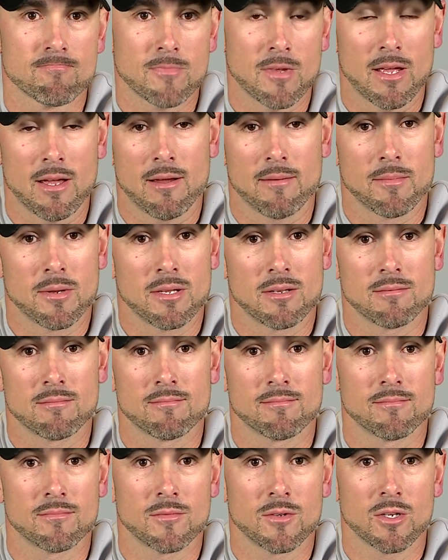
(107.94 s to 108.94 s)
Yeah, I mean,
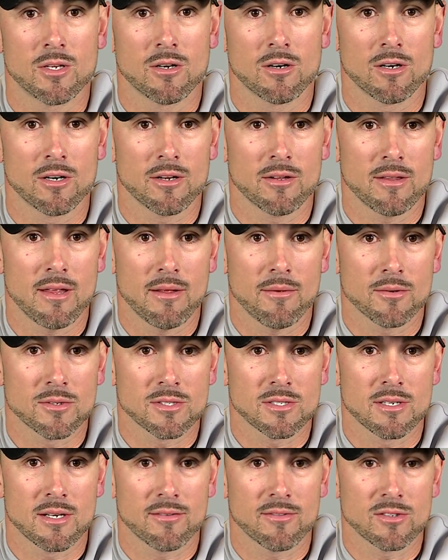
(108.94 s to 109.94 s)
you could argue that was
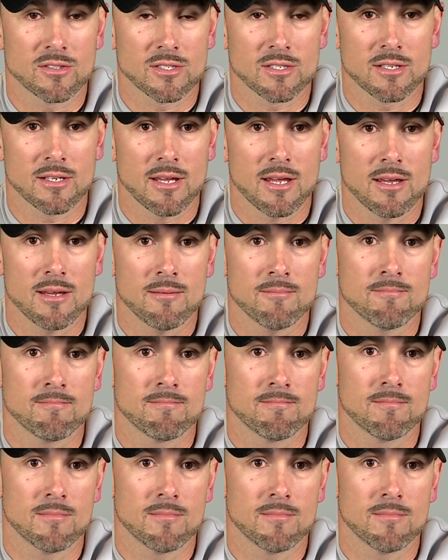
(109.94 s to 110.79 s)
the difference in the game.